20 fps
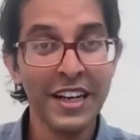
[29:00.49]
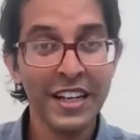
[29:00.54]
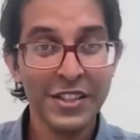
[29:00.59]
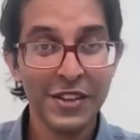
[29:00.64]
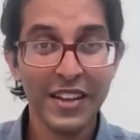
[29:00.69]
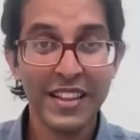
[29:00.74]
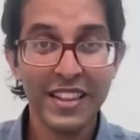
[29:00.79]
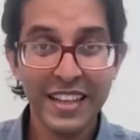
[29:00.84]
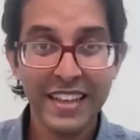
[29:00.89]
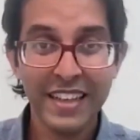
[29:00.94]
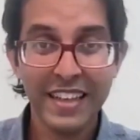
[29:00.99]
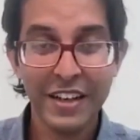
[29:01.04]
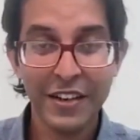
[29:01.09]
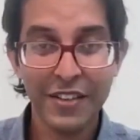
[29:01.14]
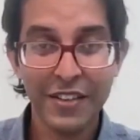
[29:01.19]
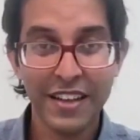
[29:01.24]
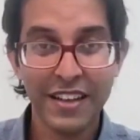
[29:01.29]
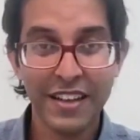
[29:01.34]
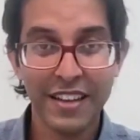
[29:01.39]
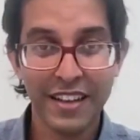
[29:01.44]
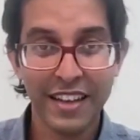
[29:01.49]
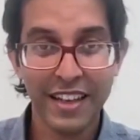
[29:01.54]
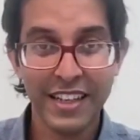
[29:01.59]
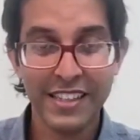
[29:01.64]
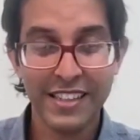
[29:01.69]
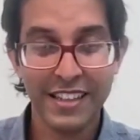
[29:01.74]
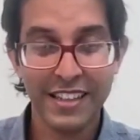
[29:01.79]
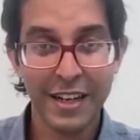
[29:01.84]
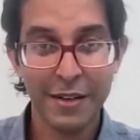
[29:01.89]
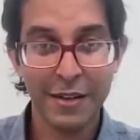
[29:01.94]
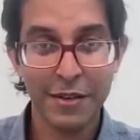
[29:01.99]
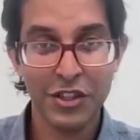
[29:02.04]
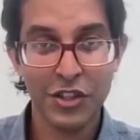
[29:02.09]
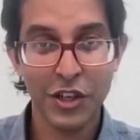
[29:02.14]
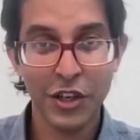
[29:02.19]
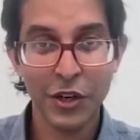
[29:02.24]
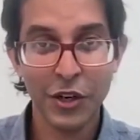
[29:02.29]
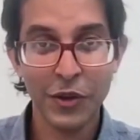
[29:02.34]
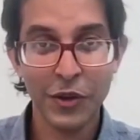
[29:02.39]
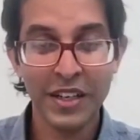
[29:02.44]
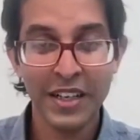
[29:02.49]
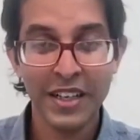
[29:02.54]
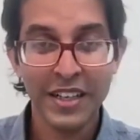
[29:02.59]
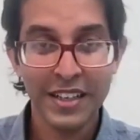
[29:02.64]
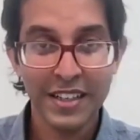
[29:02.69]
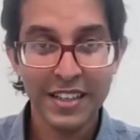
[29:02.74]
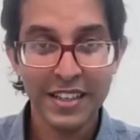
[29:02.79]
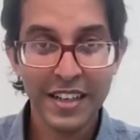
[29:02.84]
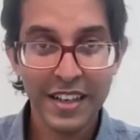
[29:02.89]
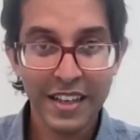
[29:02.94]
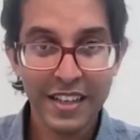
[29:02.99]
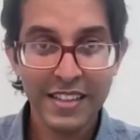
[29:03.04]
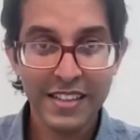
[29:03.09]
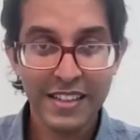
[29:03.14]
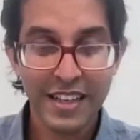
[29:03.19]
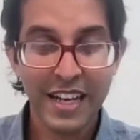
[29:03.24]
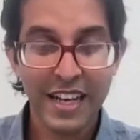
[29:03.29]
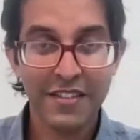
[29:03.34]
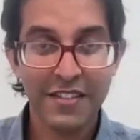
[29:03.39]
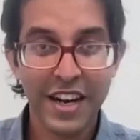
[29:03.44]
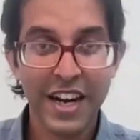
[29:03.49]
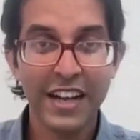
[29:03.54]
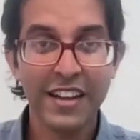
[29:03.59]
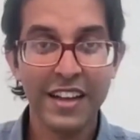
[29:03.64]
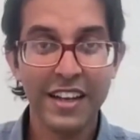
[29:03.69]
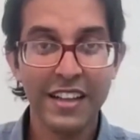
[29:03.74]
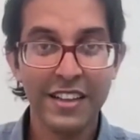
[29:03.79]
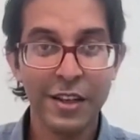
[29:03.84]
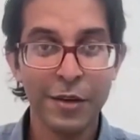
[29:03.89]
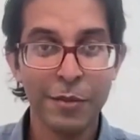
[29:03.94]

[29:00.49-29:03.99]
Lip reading: So I think, the case that I showed does kind of highlight